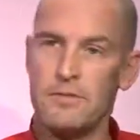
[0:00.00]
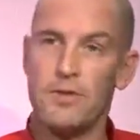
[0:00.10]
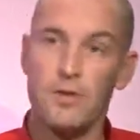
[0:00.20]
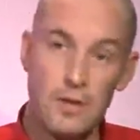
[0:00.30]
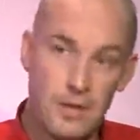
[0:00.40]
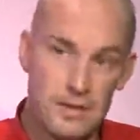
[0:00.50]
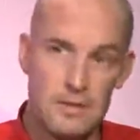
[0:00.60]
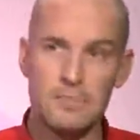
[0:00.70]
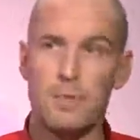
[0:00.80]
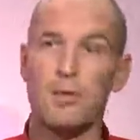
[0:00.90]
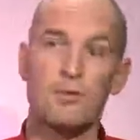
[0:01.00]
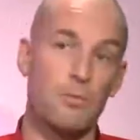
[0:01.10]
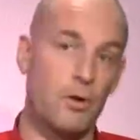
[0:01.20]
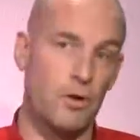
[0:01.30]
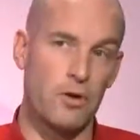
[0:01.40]
journalists, but also
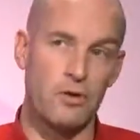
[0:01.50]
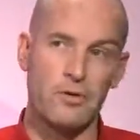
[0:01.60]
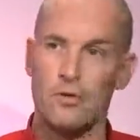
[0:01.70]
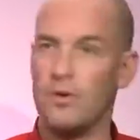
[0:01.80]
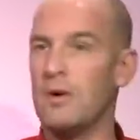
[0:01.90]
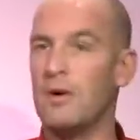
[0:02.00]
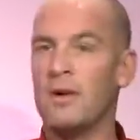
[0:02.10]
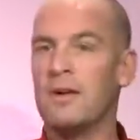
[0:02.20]
bloggers or